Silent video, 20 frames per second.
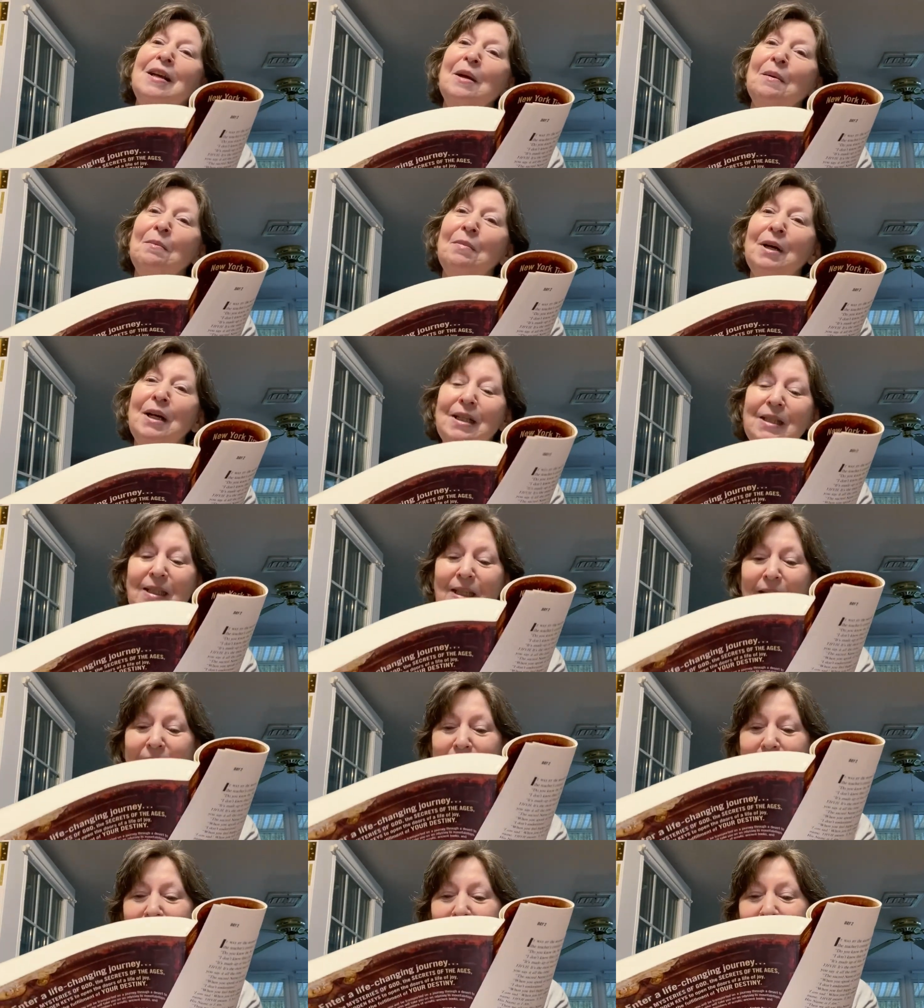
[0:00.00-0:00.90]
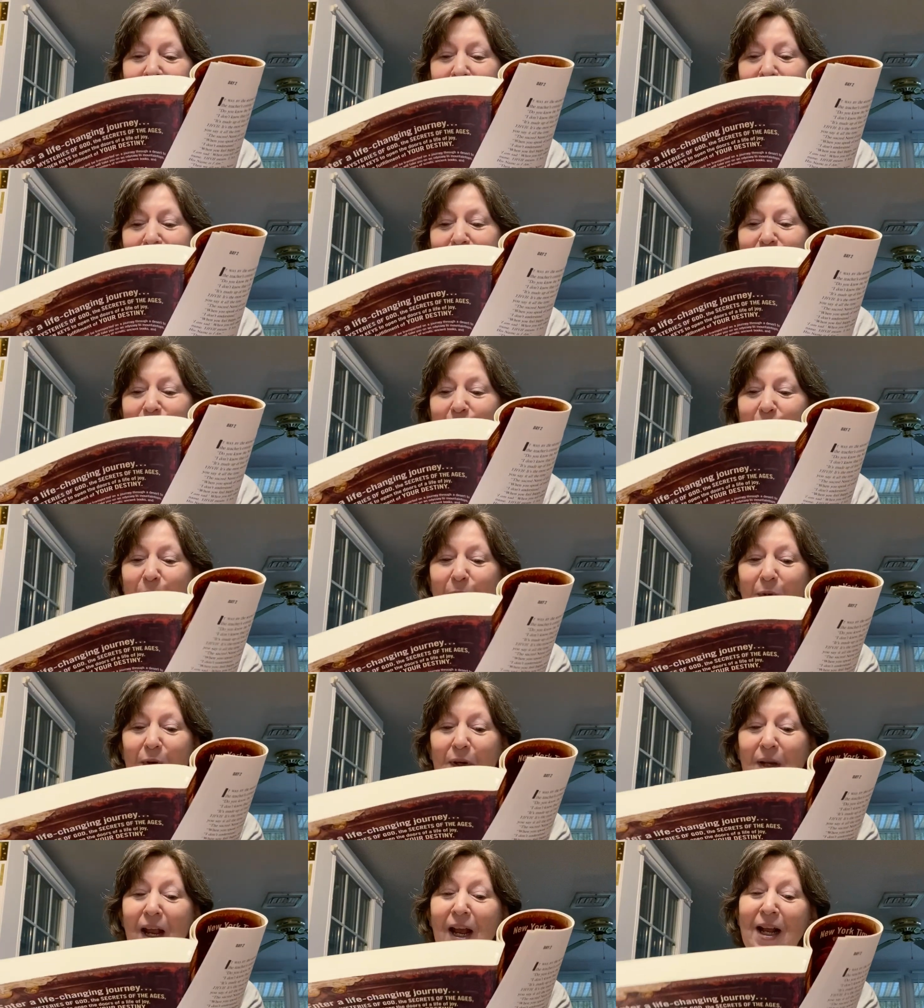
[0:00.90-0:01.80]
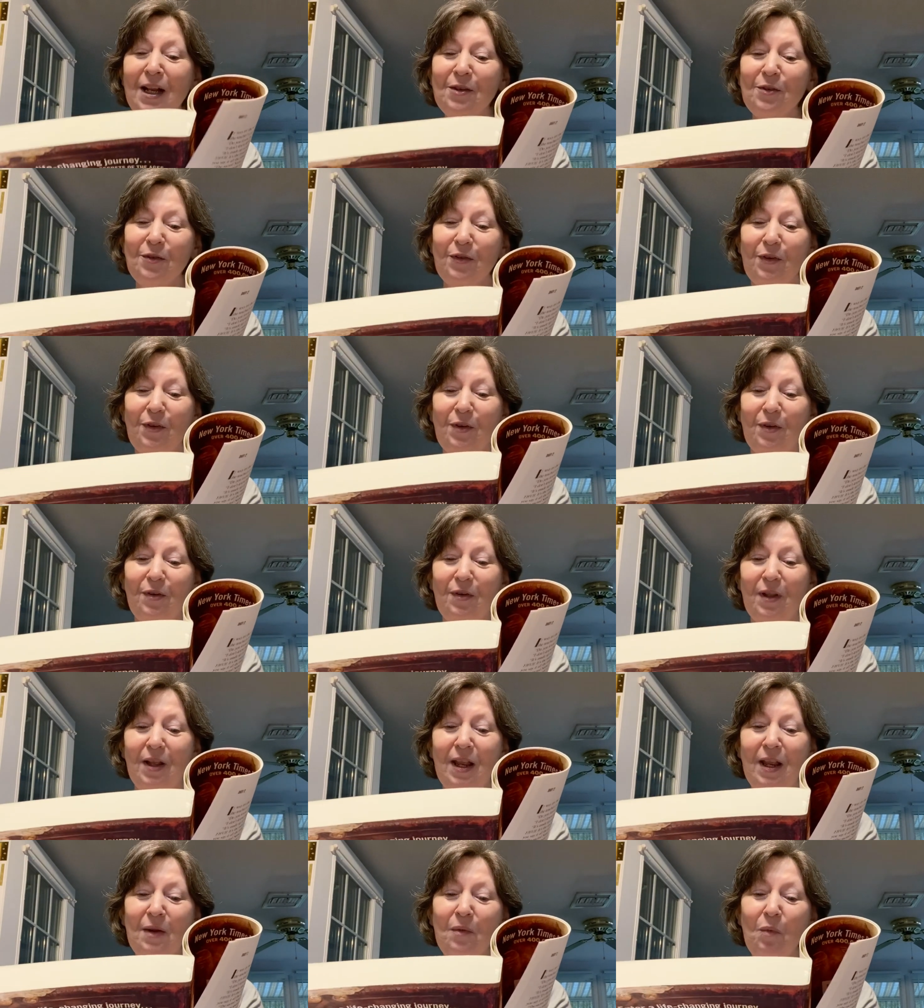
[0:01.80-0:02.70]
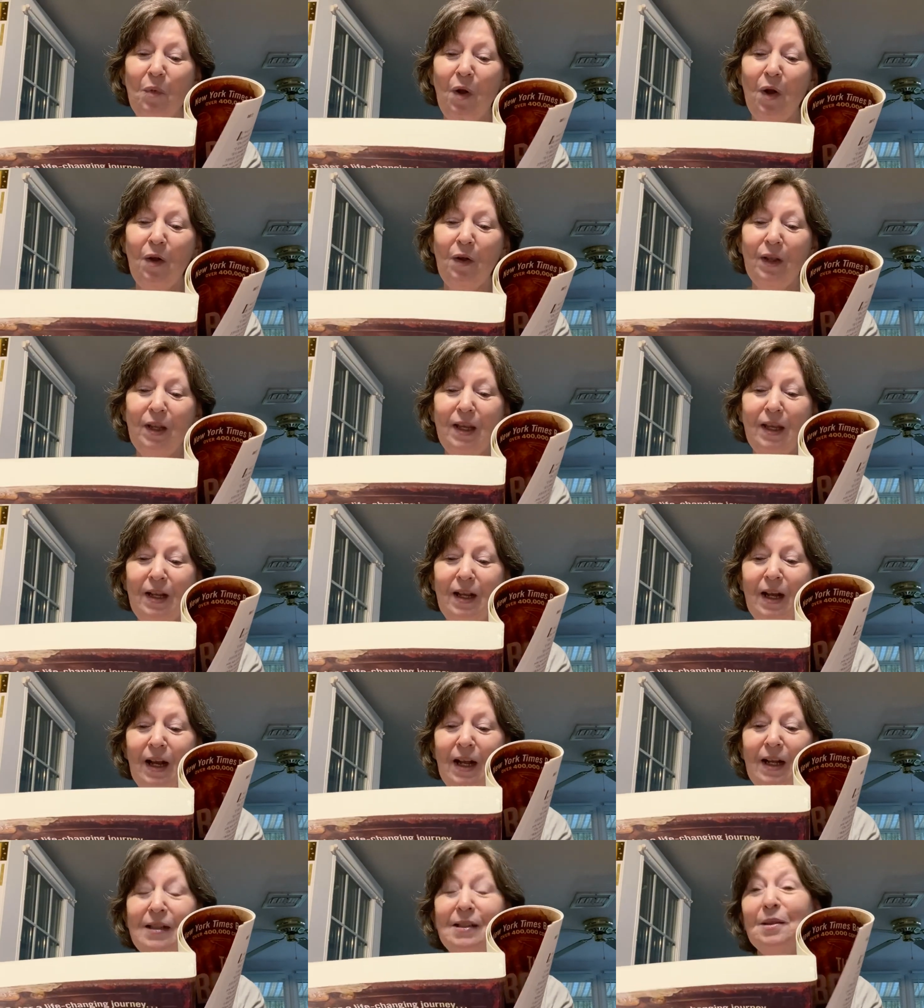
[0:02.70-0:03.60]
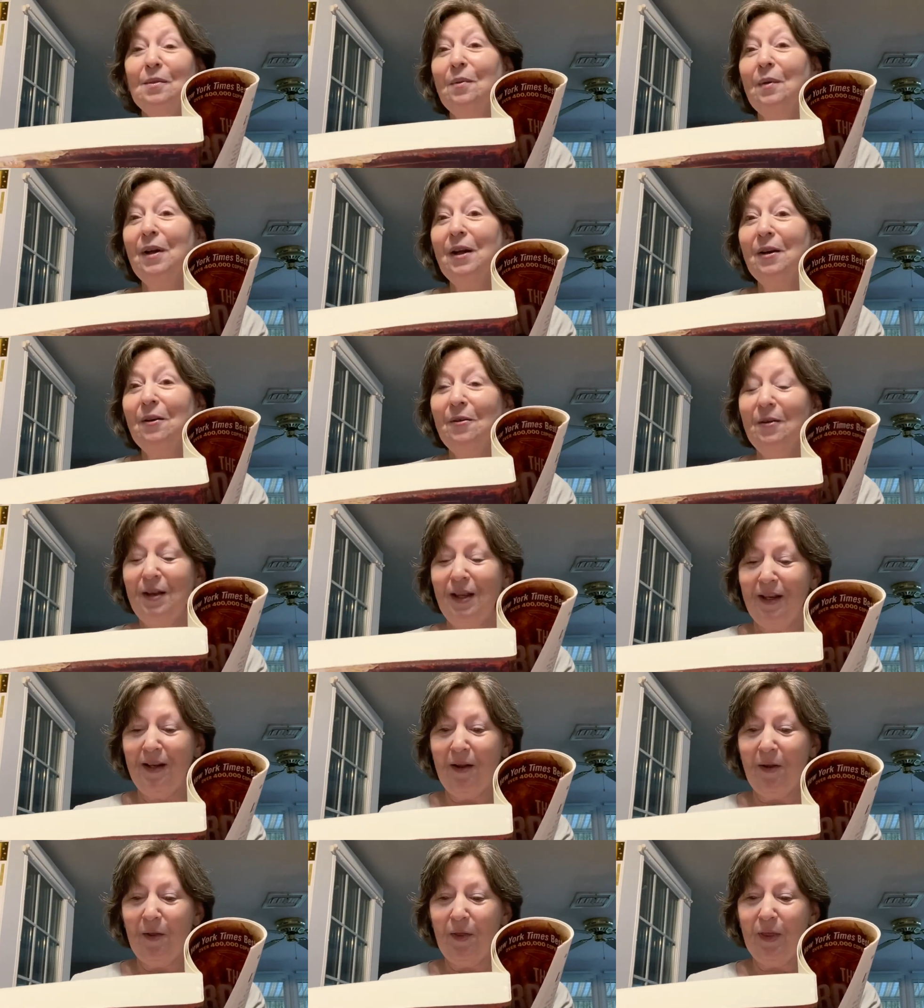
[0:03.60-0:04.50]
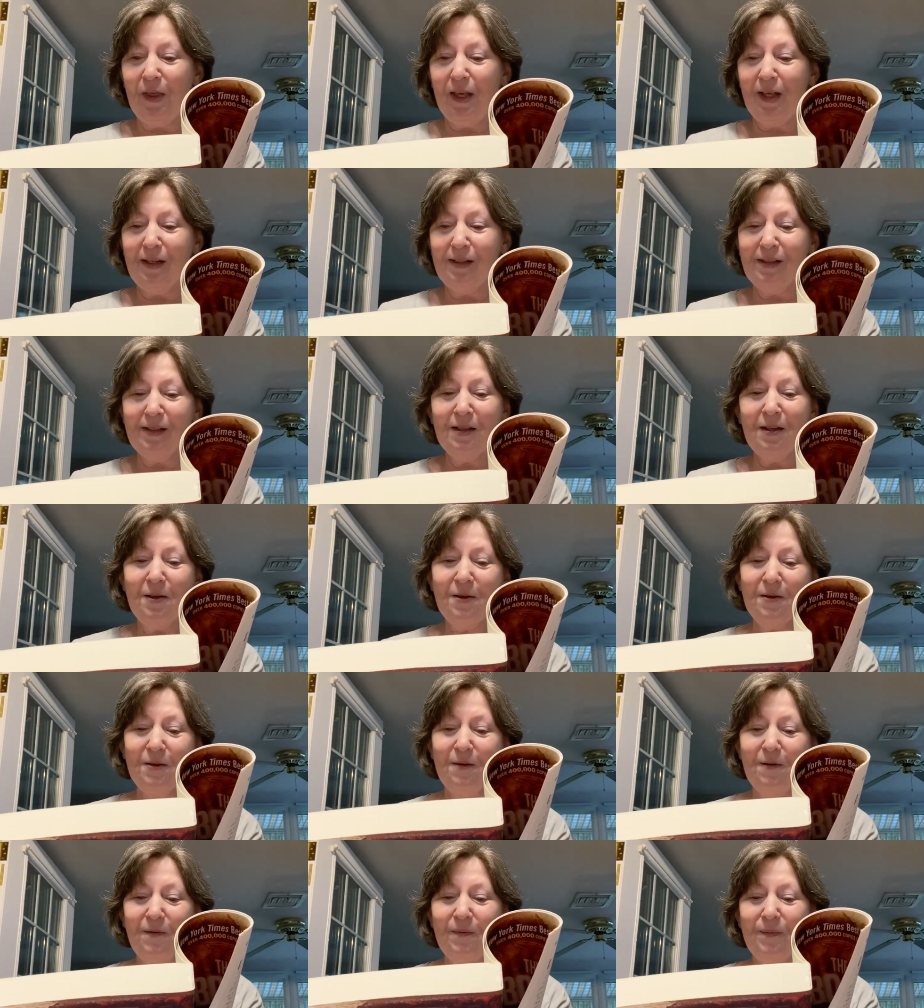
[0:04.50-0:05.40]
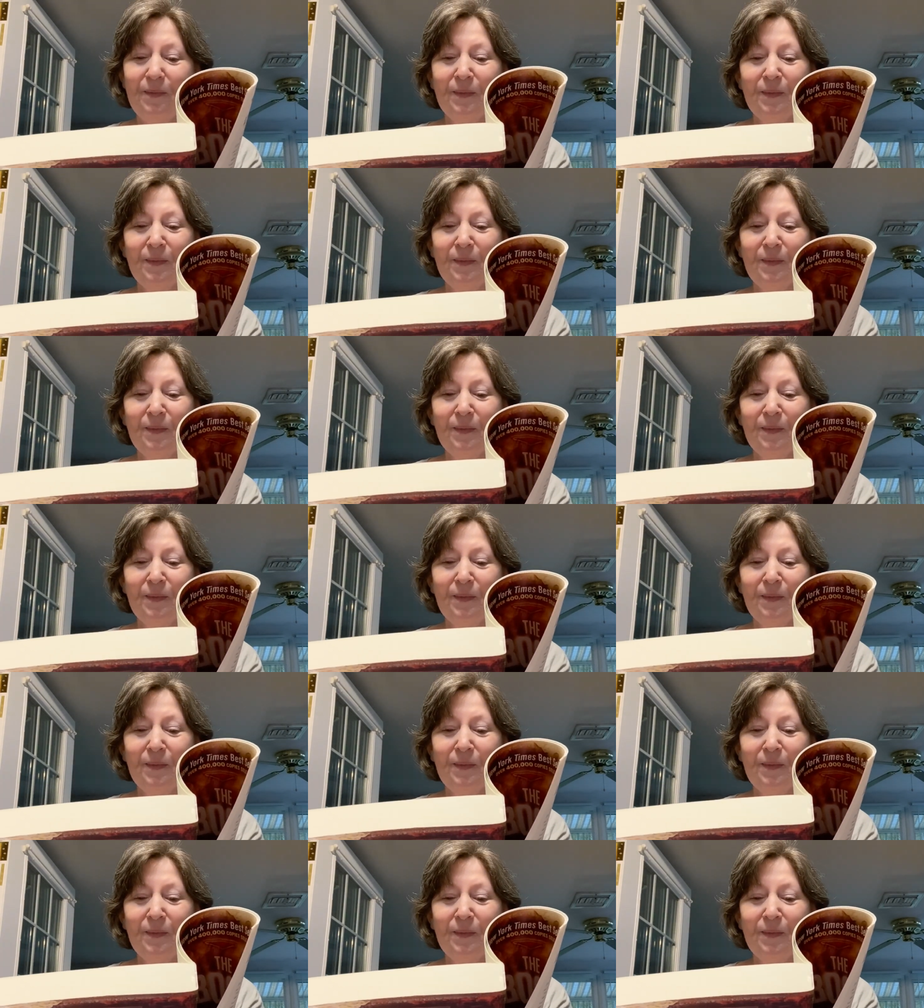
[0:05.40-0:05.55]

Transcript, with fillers: but to live in the supernatural and walk in God's will and all things new.